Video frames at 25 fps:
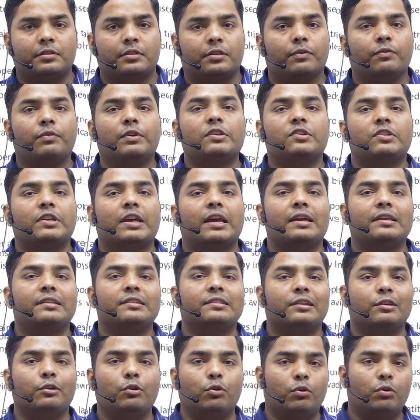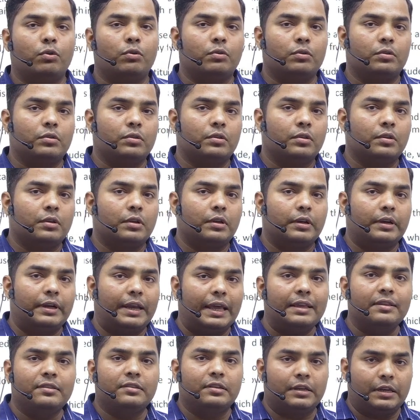which has low
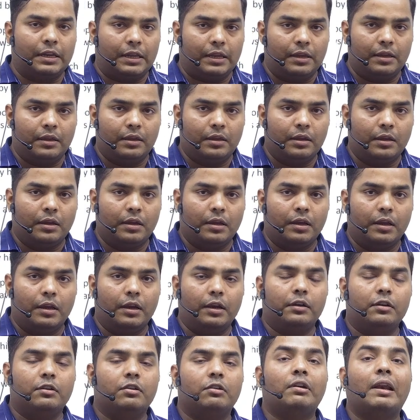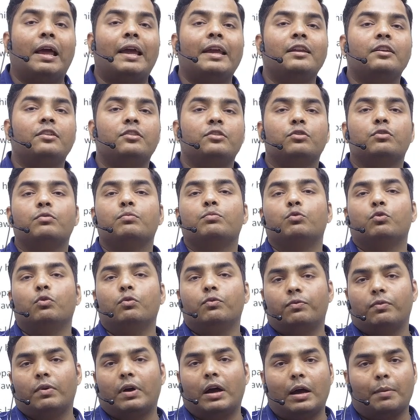density, it tries to move
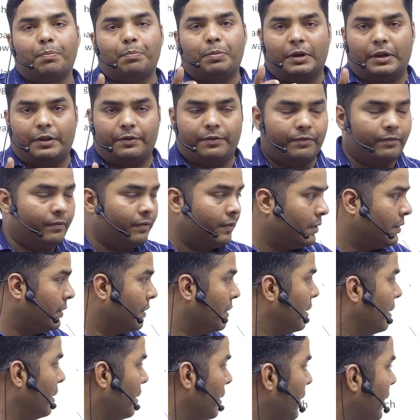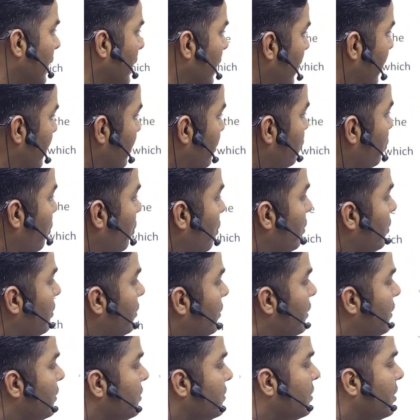uplift. So
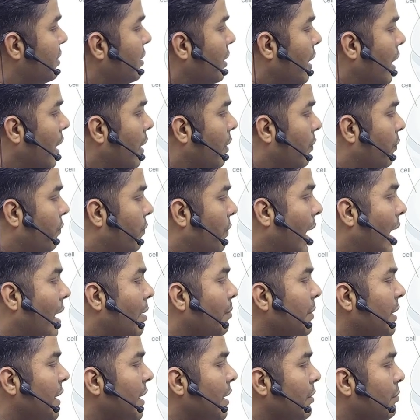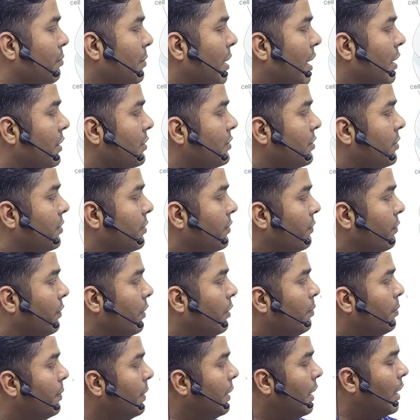this warm air mass will
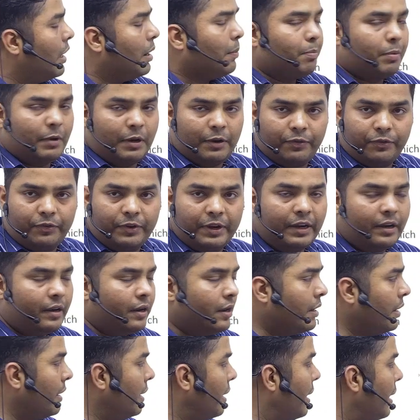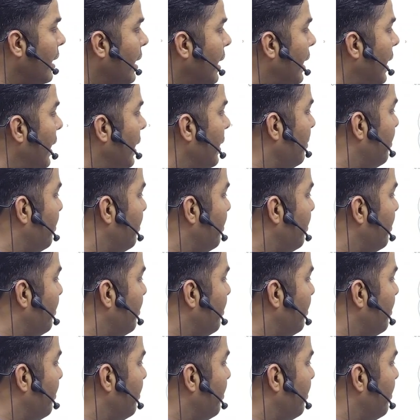be uplifted, and